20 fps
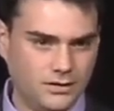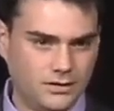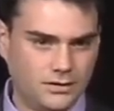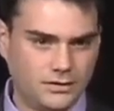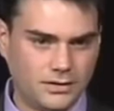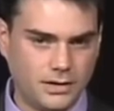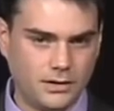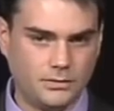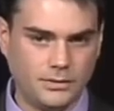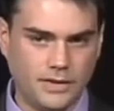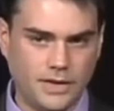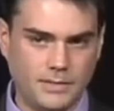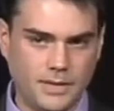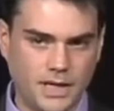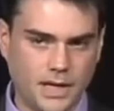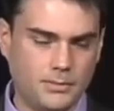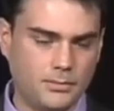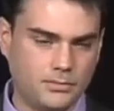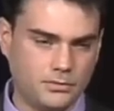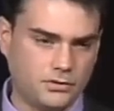Right? When they
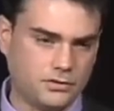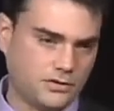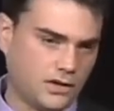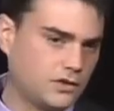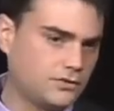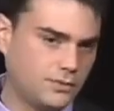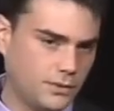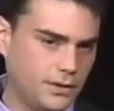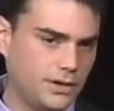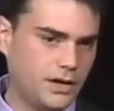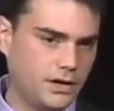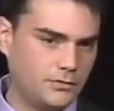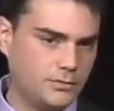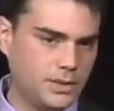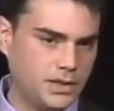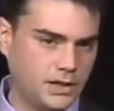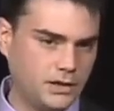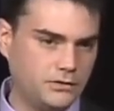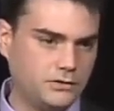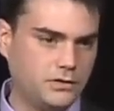became successful enough,
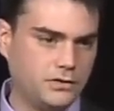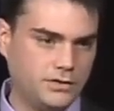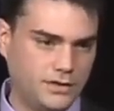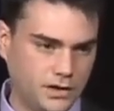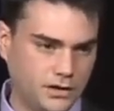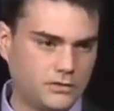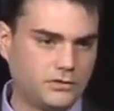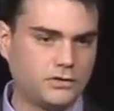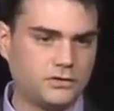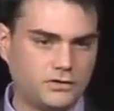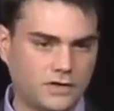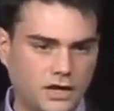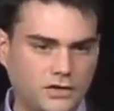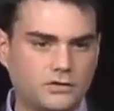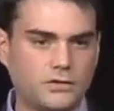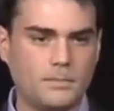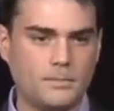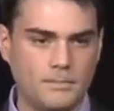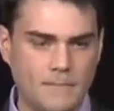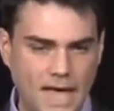because their
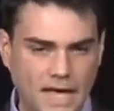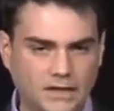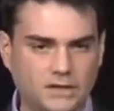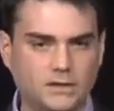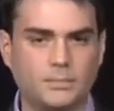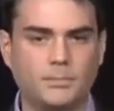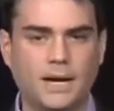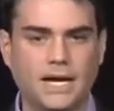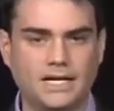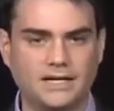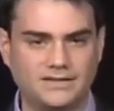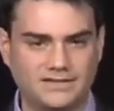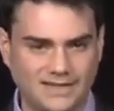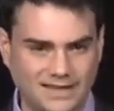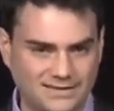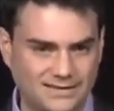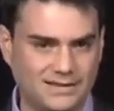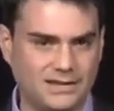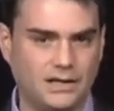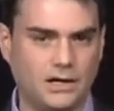success meant, by
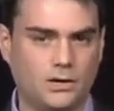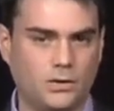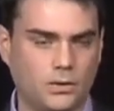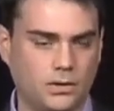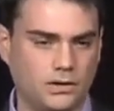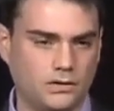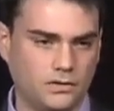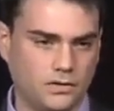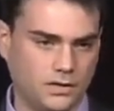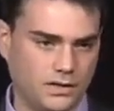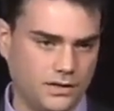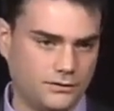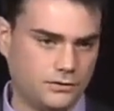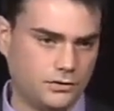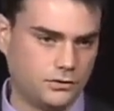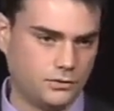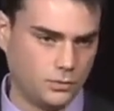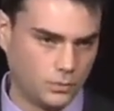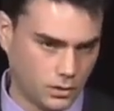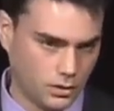necessity, according to the
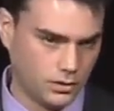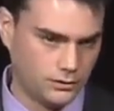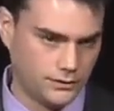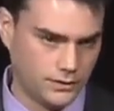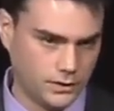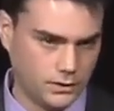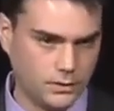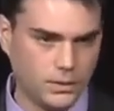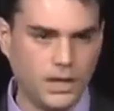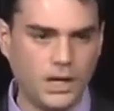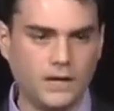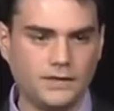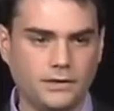leftist worldview,